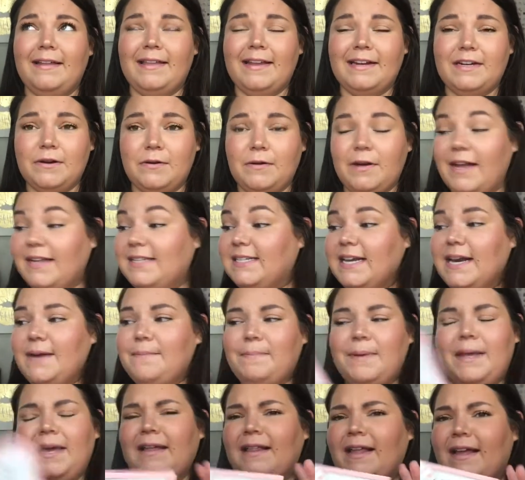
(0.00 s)
They don't, it
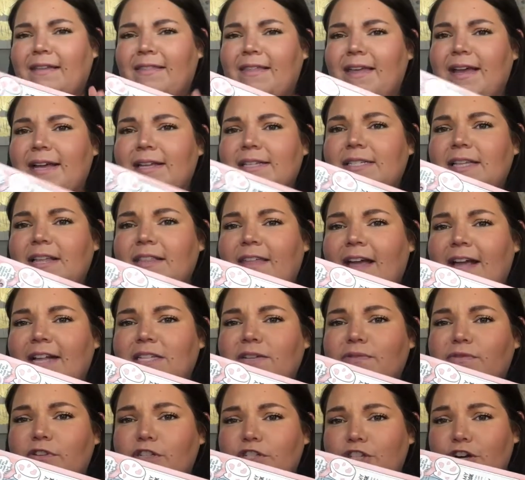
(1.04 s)
didn't peel like this,
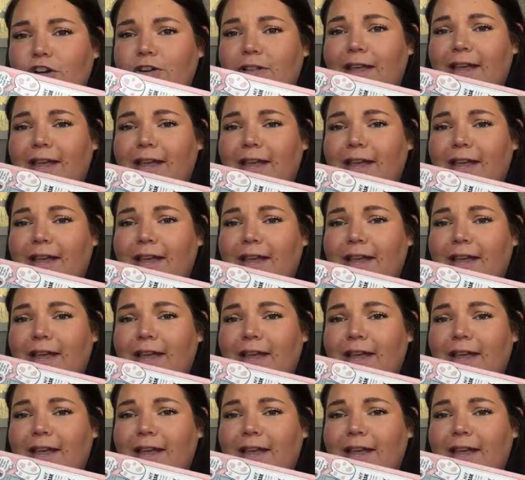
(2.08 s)
that's for sure.